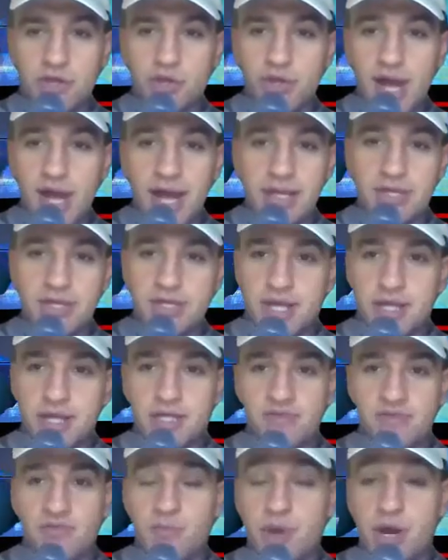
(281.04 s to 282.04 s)
the United
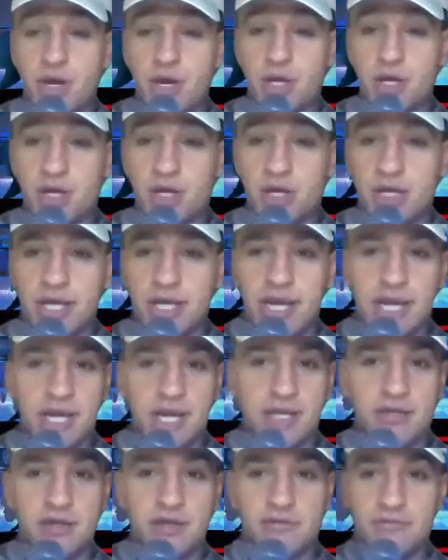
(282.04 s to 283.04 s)
States of America,
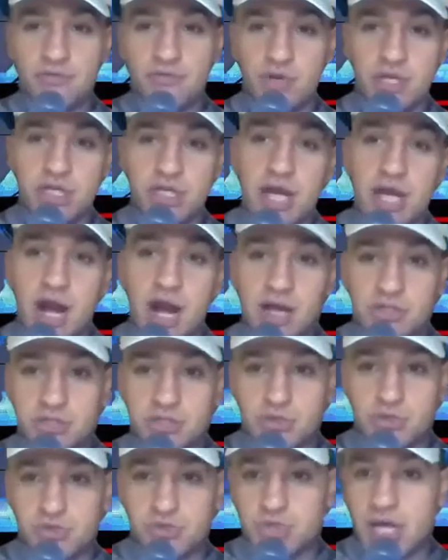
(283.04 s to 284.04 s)
and different
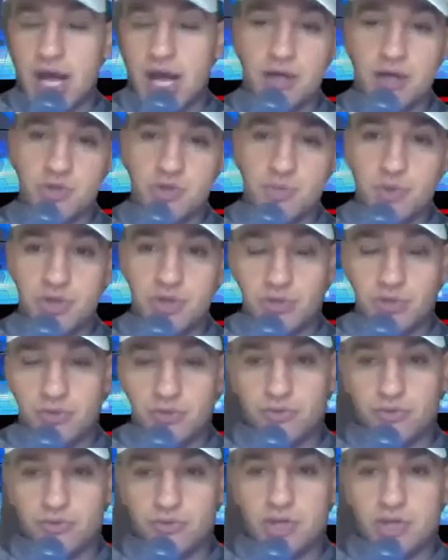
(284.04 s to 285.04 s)
doctors,
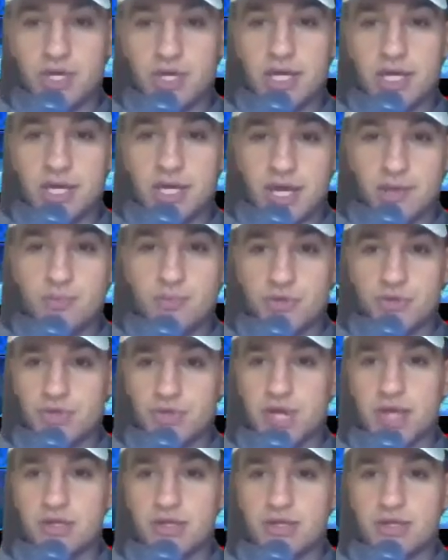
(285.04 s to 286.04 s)
hospitals can
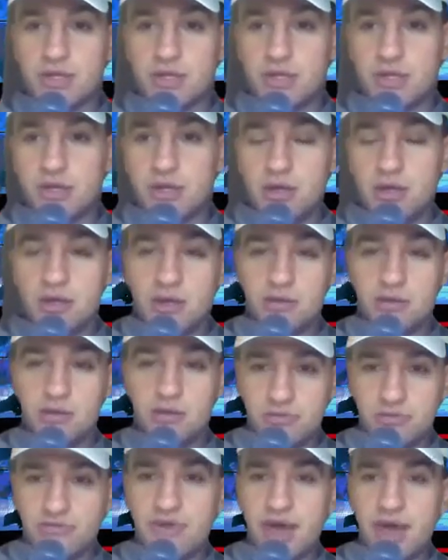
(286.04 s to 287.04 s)
possess
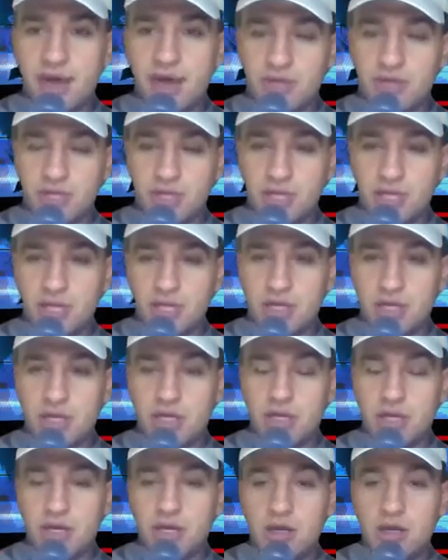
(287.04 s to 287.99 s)
this vaccine